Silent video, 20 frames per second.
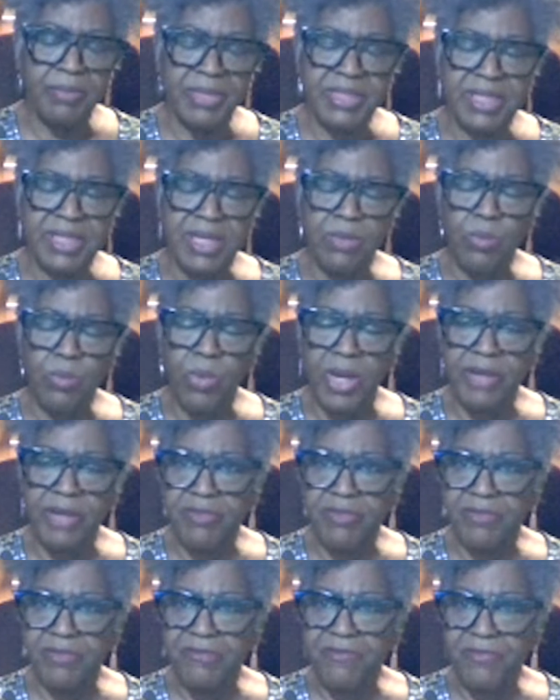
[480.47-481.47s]
But then
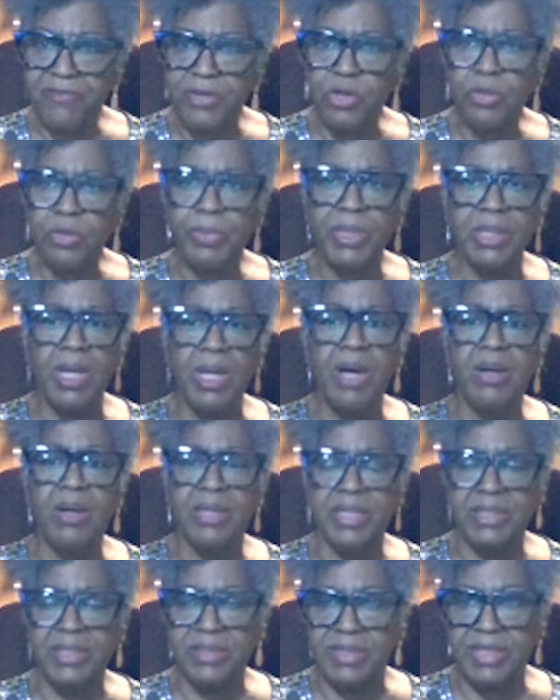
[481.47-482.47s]
whatever few
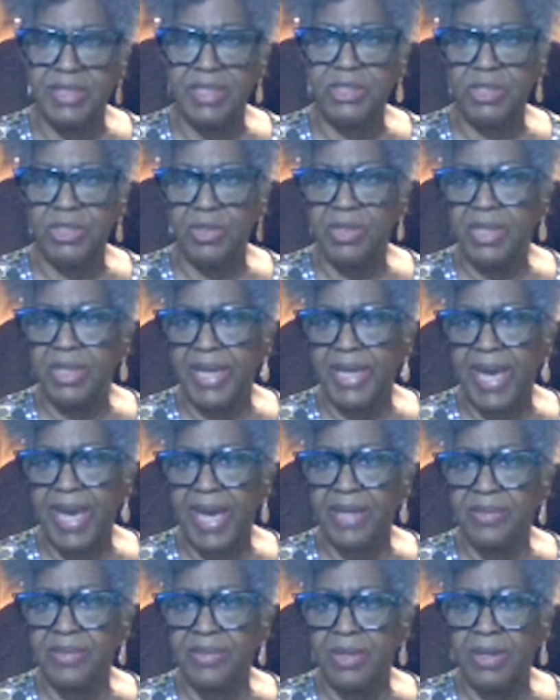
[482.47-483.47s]
belongings that you could
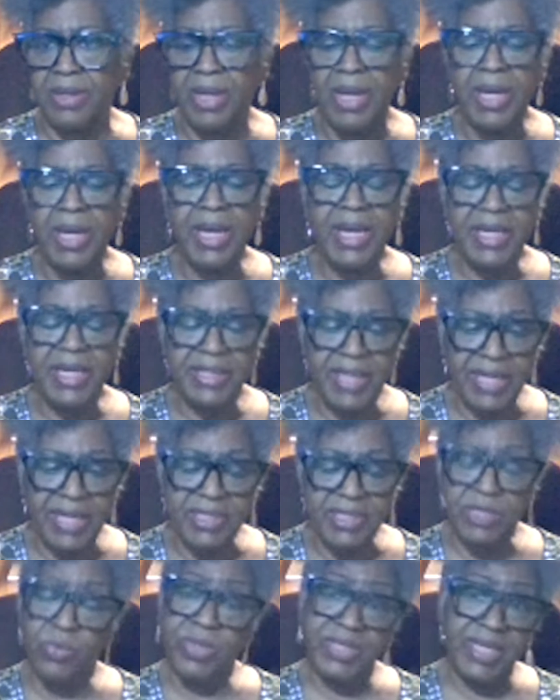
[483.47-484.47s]
gather,
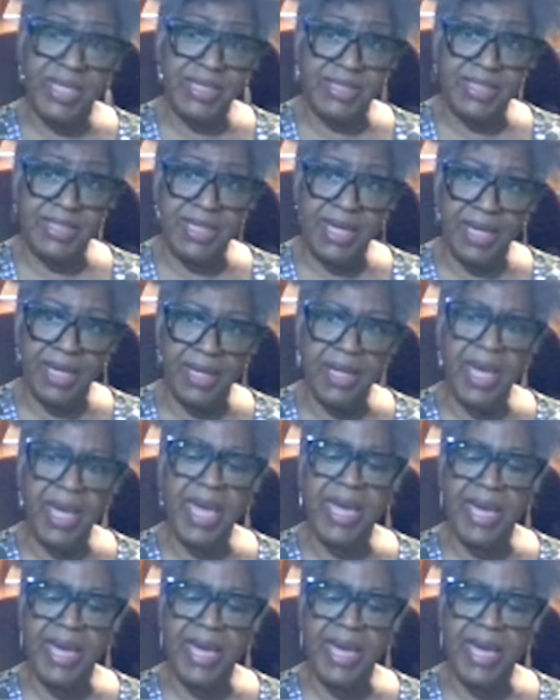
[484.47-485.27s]
that's what they did.